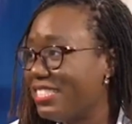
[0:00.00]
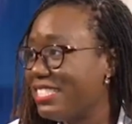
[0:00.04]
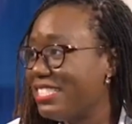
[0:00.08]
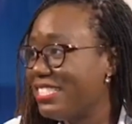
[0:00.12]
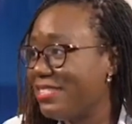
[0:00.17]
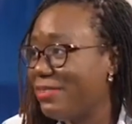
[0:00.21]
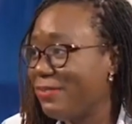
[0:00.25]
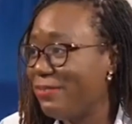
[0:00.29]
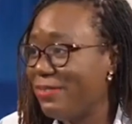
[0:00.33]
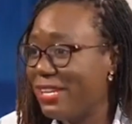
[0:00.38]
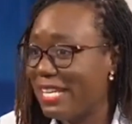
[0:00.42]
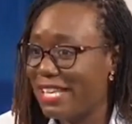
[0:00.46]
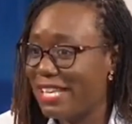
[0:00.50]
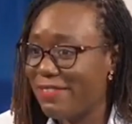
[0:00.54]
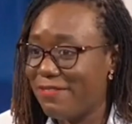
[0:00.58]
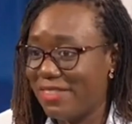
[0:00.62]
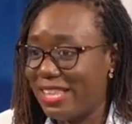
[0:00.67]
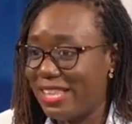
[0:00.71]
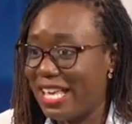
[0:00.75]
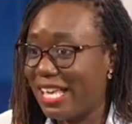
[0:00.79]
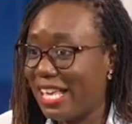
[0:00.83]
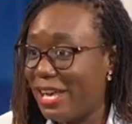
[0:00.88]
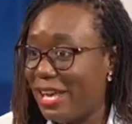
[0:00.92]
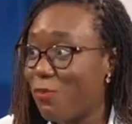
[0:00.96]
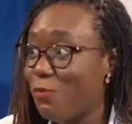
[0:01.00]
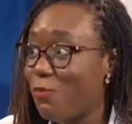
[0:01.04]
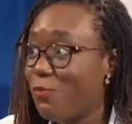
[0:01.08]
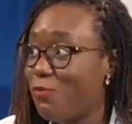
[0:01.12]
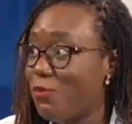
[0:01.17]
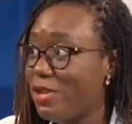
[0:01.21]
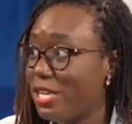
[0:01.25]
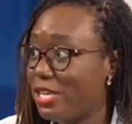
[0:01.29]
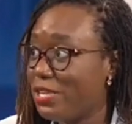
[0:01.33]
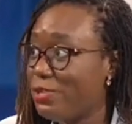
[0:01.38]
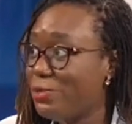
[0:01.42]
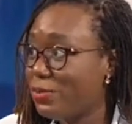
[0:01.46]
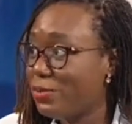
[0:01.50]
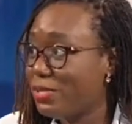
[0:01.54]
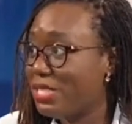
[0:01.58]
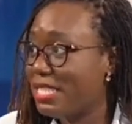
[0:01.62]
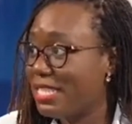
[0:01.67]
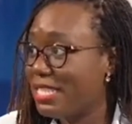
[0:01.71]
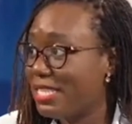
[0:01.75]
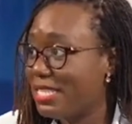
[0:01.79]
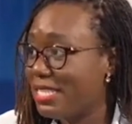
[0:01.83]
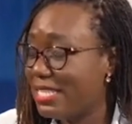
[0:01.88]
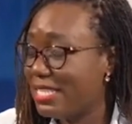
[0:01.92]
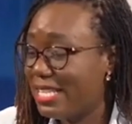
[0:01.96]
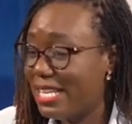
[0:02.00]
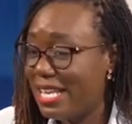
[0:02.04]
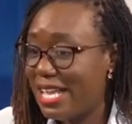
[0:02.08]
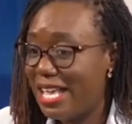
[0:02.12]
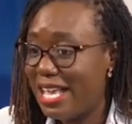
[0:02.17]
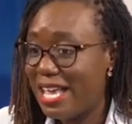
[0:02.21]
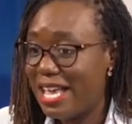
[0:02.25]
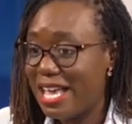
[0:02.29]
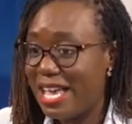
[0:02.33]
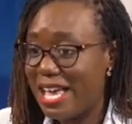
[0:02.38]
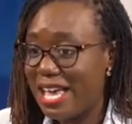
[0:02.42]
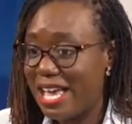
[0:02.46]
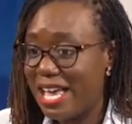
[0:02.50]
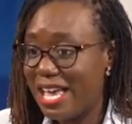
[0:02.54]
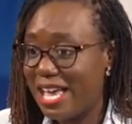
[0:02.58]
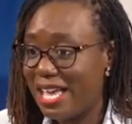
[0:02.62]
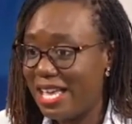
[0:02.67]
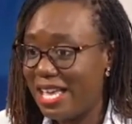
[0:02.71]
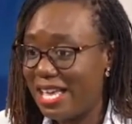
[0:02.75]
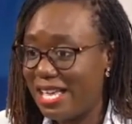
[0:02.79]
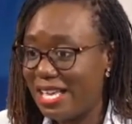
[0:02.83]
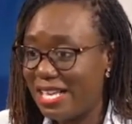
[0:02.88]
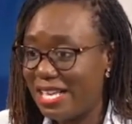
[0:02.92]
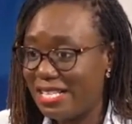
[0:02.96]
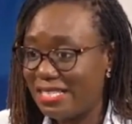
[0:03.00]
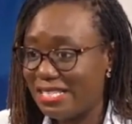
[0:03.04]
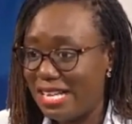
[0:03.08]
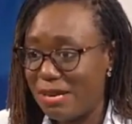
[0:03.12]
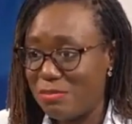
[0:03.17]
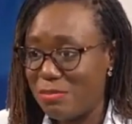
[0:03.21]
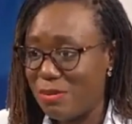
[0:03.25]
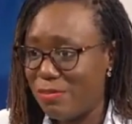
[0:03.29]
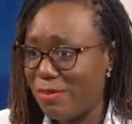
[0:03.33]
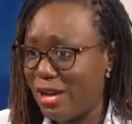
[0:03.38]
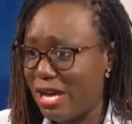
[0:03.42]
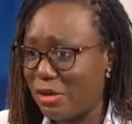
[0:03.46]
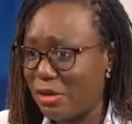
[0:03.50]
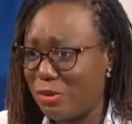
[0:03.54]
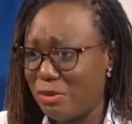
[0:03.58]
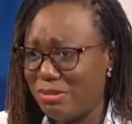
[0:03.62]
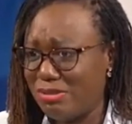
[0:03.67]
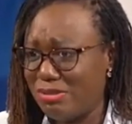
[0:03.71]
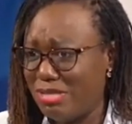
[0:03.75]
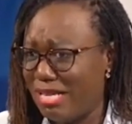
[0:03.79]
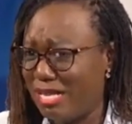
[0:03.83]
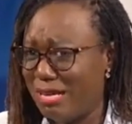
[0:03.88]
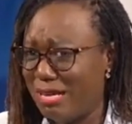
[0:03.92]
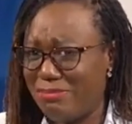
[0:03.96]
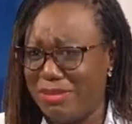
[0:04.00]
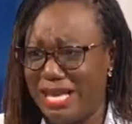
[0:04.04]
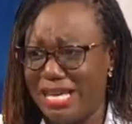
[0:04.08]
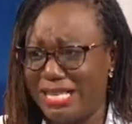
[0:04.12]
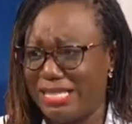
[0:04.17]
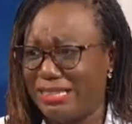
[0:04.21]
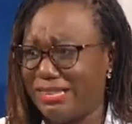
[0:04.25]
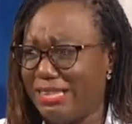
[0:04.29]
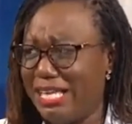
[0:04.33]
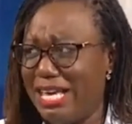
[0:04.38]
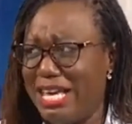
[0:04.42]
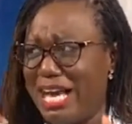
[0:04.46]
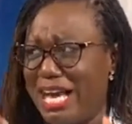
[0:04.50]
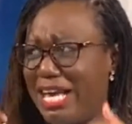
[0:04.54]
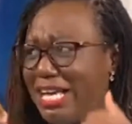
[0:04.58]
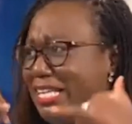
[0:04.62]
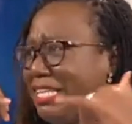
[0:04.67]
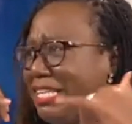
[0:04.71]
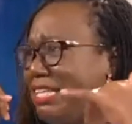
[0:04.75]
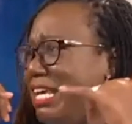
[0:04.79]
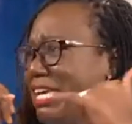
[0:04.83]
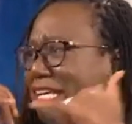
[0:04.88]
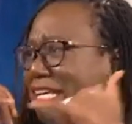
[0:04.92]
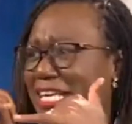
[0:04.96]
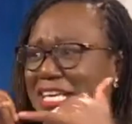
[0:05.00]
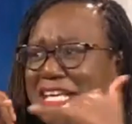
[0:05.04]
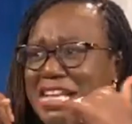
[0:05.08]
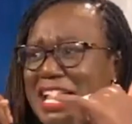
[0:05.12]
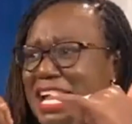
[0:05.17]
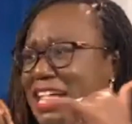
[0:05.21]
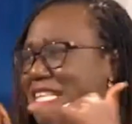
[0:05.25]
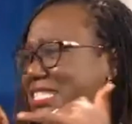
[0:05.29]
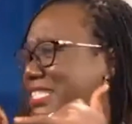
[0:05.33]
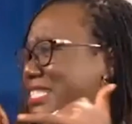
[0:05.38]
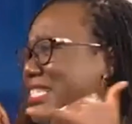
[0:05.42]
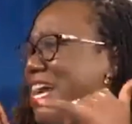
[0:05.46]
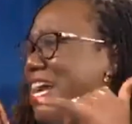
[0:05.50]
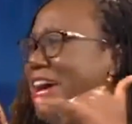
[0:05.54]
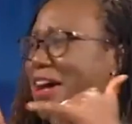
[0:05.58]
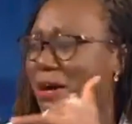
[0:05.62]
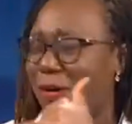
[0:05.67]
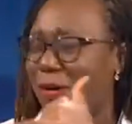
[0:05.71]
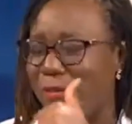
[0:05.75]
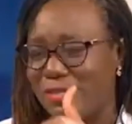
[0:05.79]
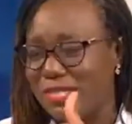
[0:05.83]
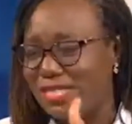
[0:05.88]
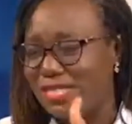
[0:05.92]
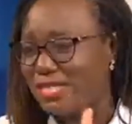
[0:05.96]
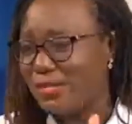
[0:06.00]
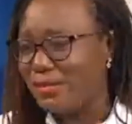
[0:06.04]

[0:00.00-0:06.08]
Mm. We're given like a week notice. Mm. And I remember I called that. I'm like, they are kicking us out.